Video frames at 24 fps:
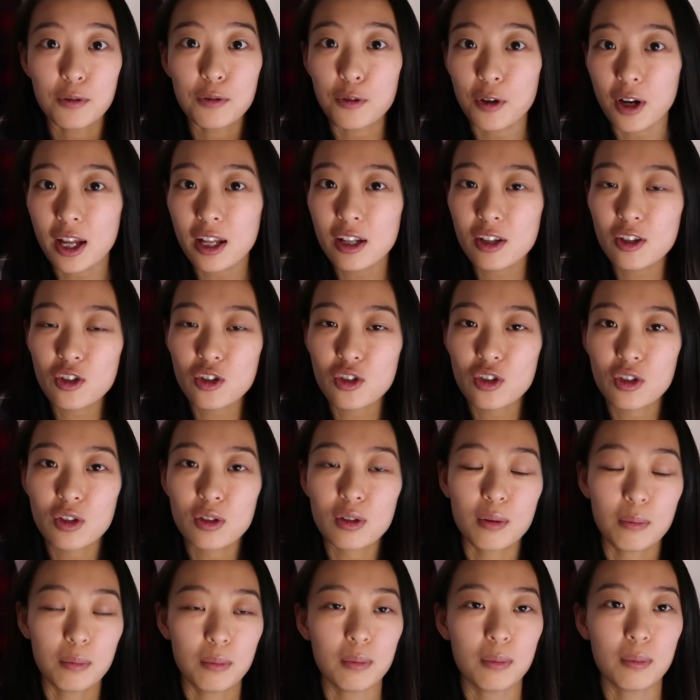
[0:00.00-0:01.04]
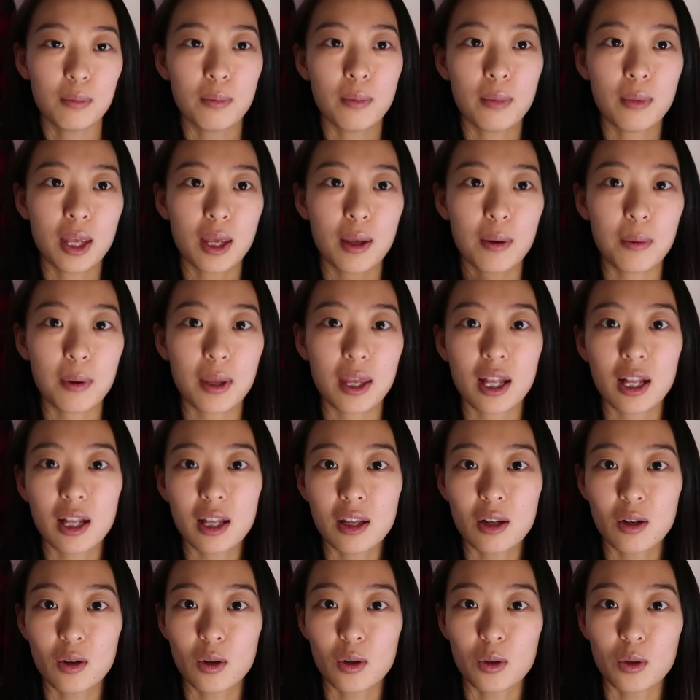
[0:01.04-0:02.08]
French, maybe a
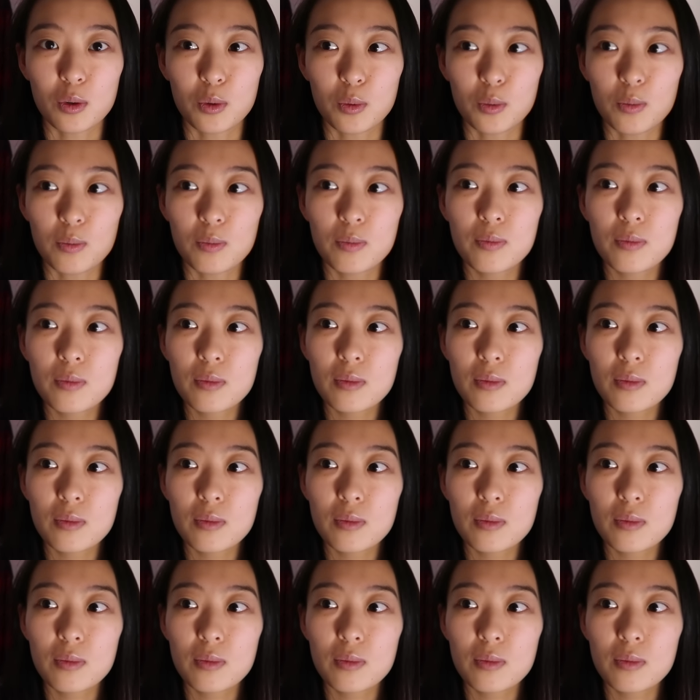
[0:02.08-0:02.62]
little